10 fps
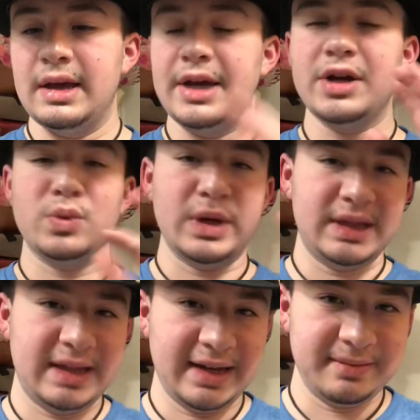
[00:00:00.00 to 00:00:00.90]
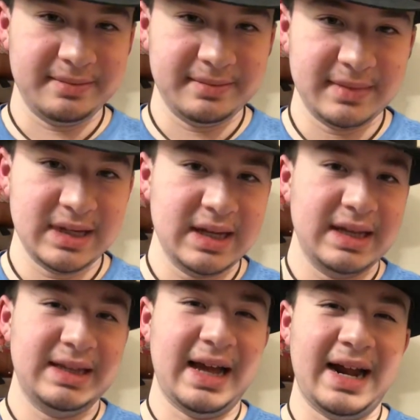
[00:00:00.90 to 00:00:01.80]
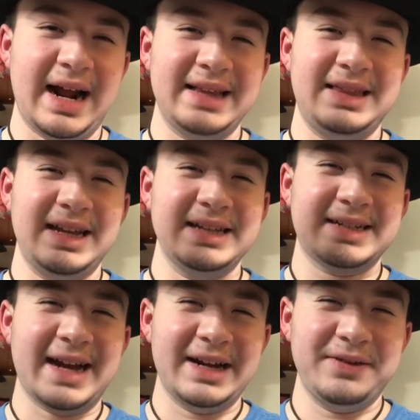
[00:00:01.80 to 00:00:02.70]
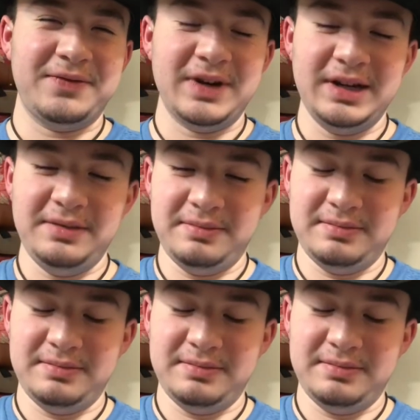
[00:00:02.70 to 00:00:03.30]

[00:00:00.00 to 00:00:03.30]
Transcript: here's one thing that I think is kind of funny.